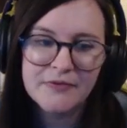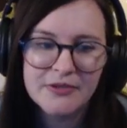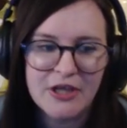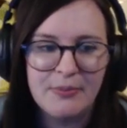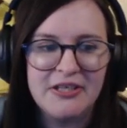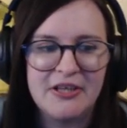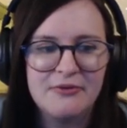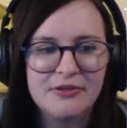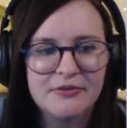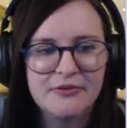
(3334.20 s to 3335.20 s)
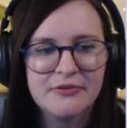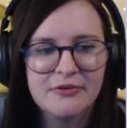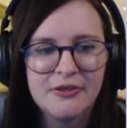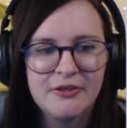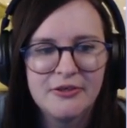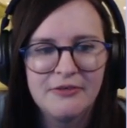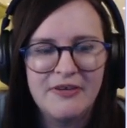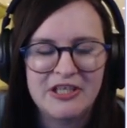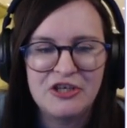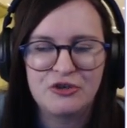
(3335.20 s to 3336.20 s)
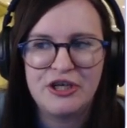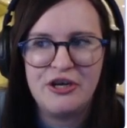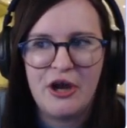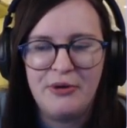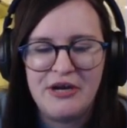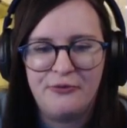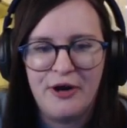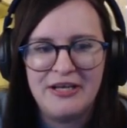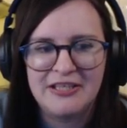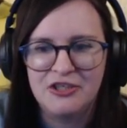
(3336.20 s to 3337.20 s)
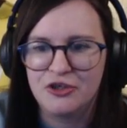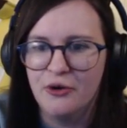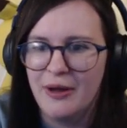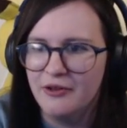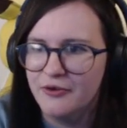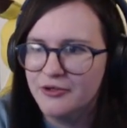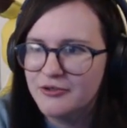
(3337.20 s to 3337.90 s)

So please don't. There's literally no need for it. It's literally irrelevant